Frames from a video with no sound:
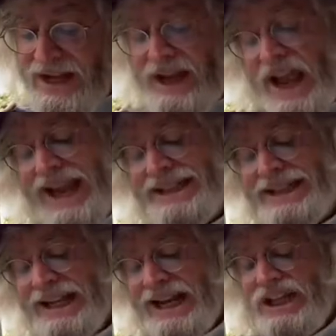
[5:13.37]

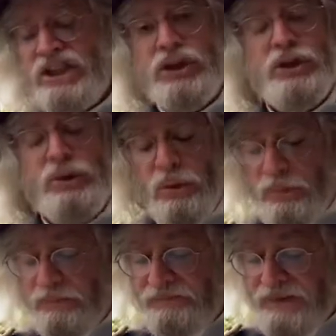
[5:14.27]
1882,
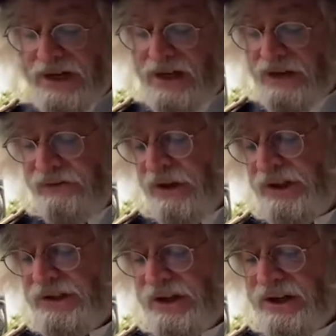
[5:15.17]
the
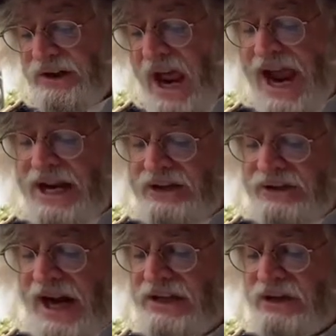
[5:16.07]
first
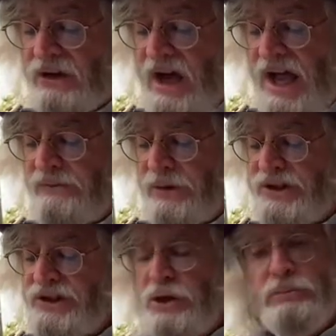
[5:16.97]
international
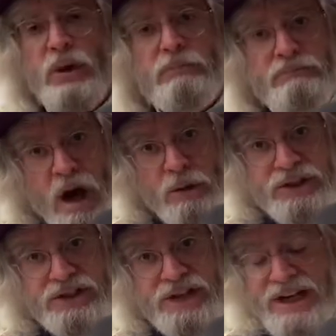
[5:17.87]
conference to
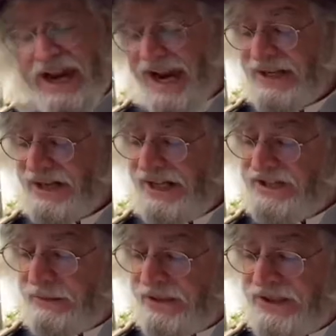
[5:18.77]
promote
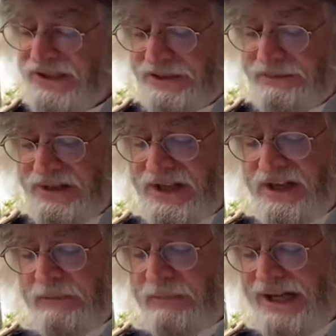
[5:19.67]
anti-Semitism,
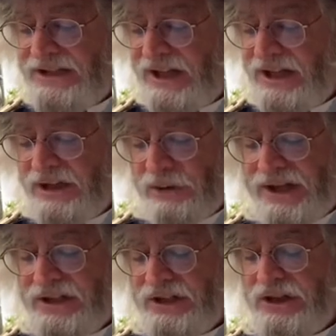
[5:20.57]
meets in
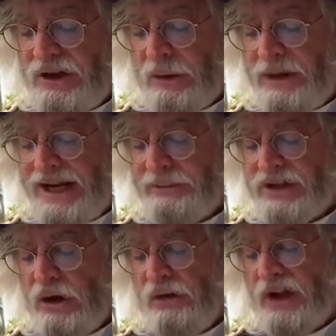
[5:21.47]
Dresden, Germany. It was
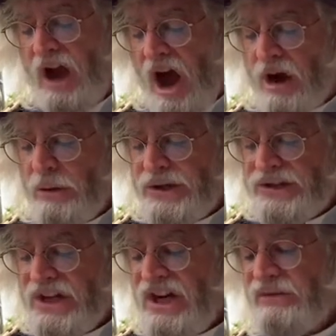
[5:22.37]
called the
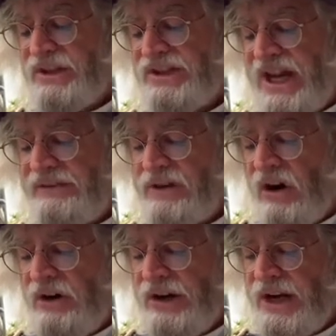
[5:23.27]
Congress for
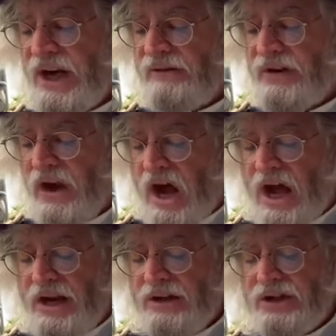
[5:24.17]
Safeguarding of
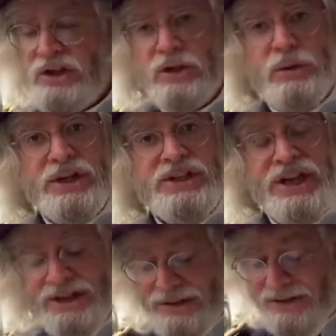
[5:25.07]
Non-Jewish
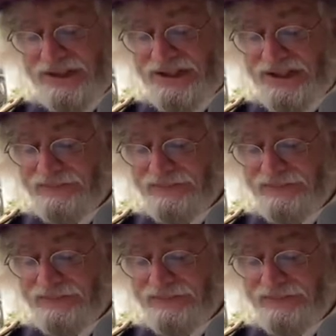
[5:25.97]
Interests.